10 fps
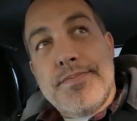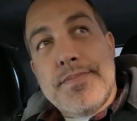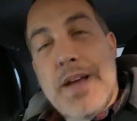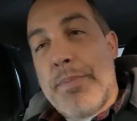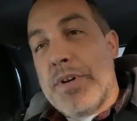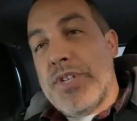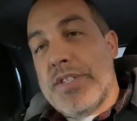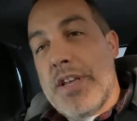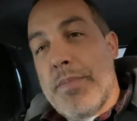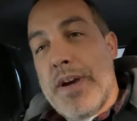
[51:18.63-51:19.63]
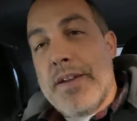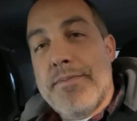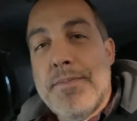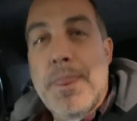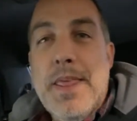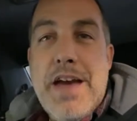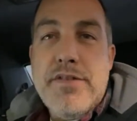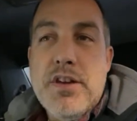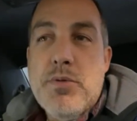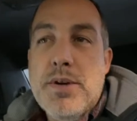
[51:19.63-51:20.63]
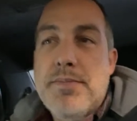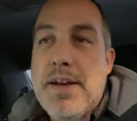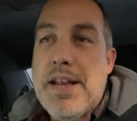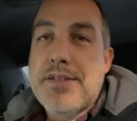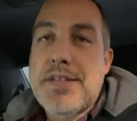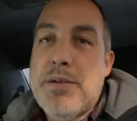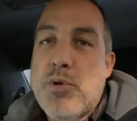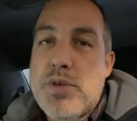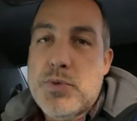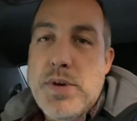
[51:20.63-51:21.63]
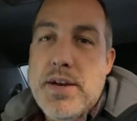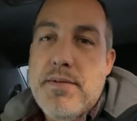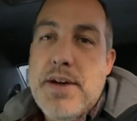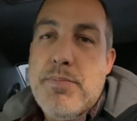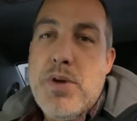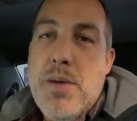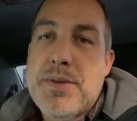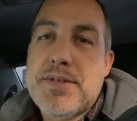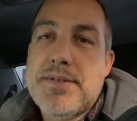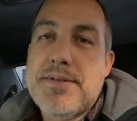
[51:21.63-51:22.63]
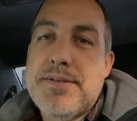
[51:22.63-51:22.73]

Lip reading: I appreciate you stopping by. Have a good one, and I'll see you more this week. I promise.